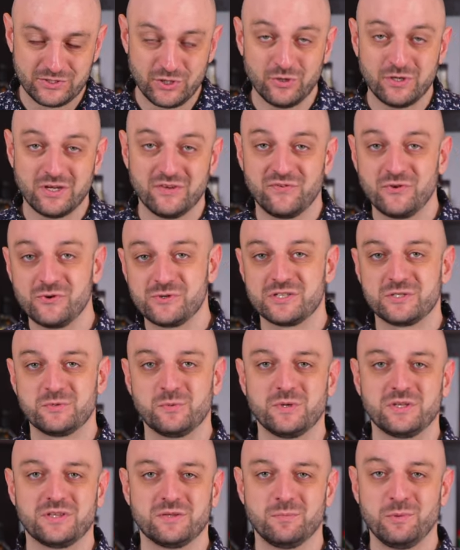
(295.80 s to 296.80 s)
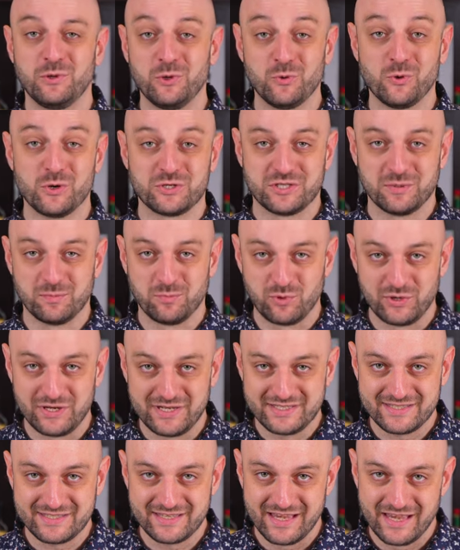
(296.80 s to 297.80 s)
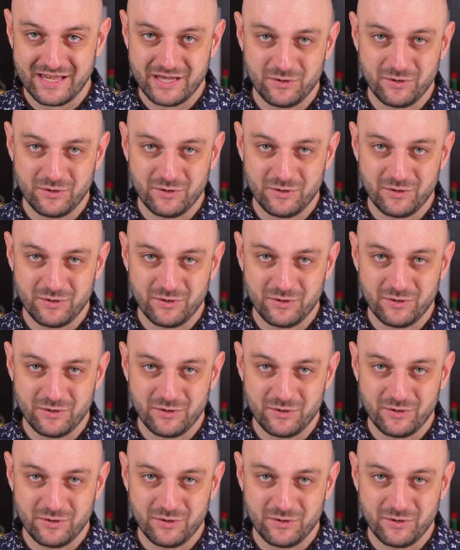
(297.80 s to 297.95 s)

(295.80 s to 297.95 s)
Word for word: Don't confuse it with Blue Water Breeze,